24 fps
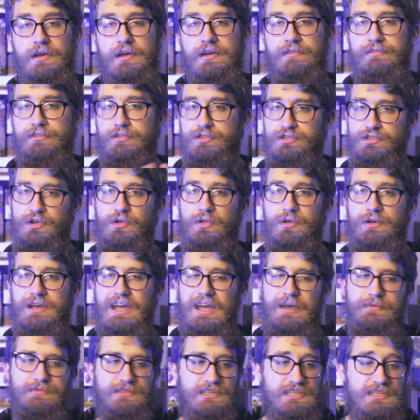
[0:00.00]
for solo
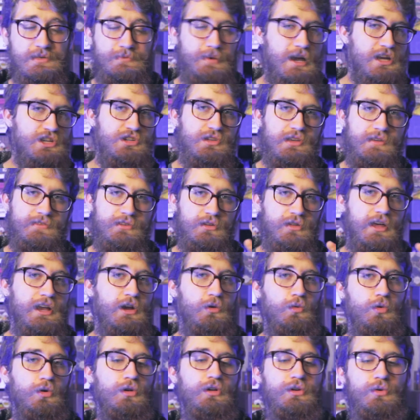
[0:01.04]
games, especially if you like
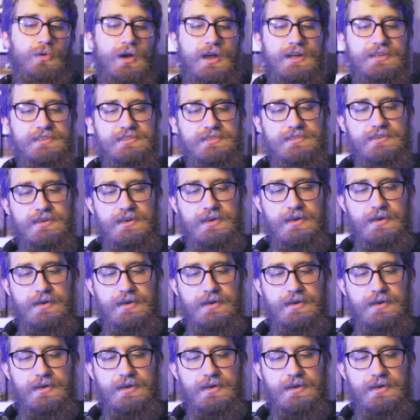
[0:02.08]
roll and writes.